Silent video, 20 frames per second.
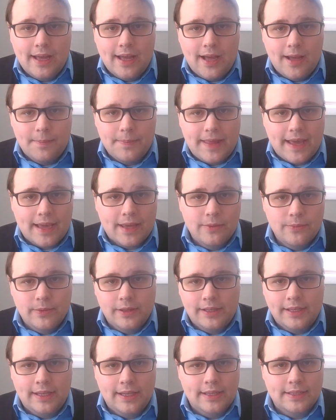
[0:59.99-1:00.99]
That can
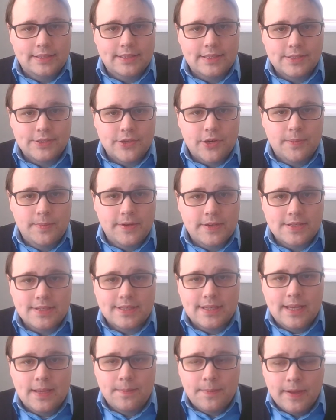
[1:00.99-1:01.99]
really disturb your
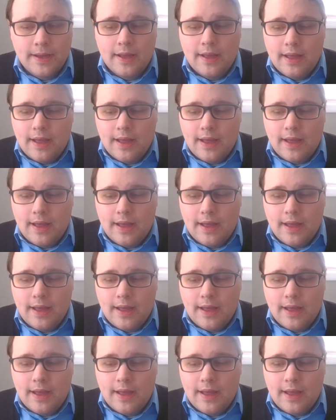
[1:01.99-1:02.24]
sleep.